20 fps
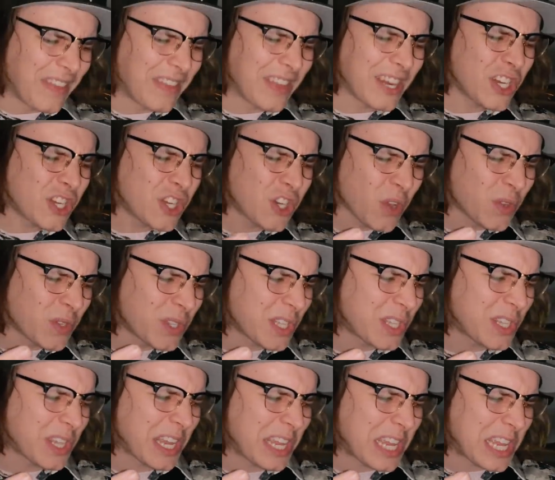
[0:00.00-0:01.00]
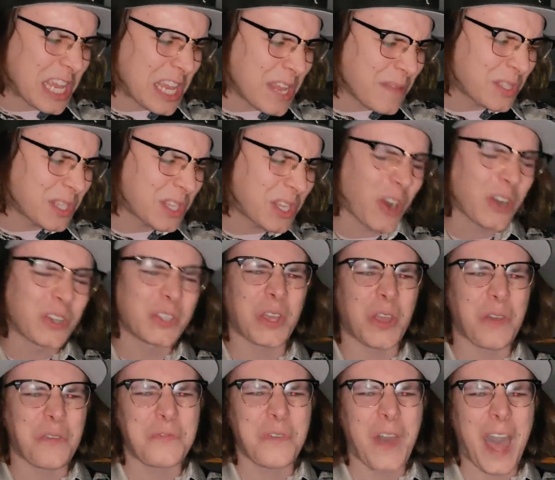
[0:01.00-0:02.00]
And then he shows us that Keemstar
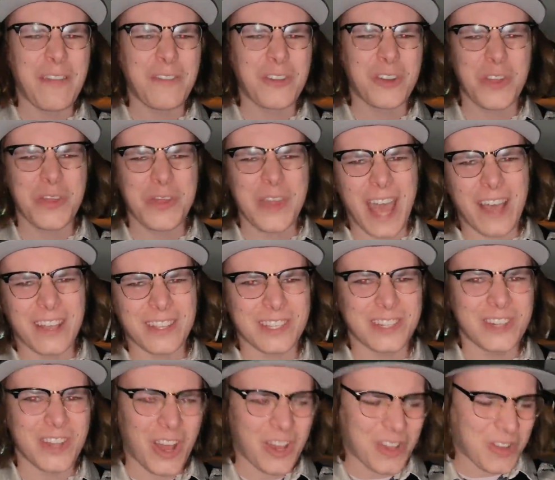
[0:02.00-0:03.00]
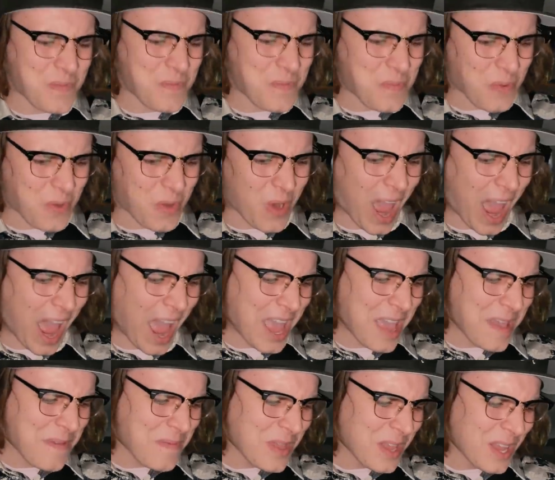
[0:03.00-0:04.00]
took a $500,000
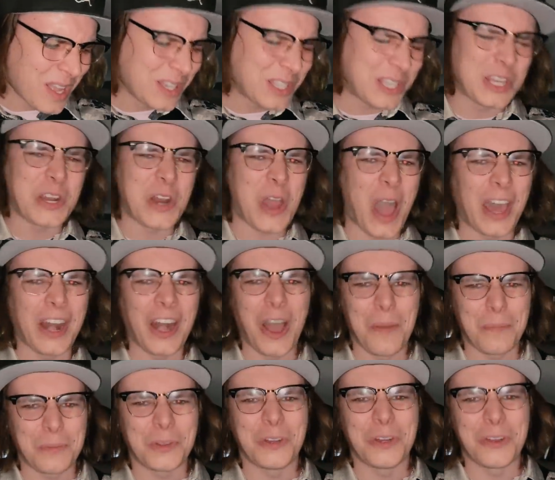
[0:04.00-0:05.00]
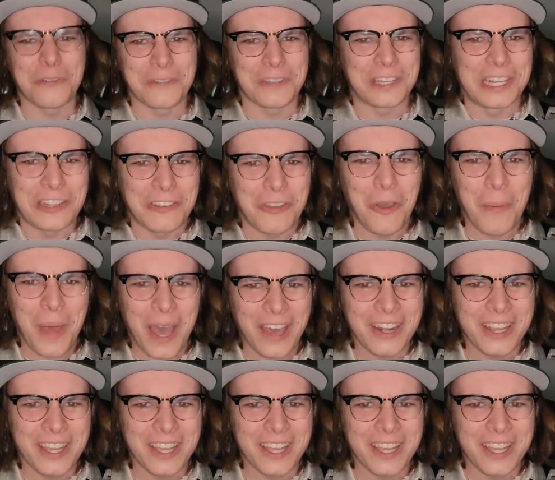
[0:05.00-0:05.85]
bribe to not upload a video about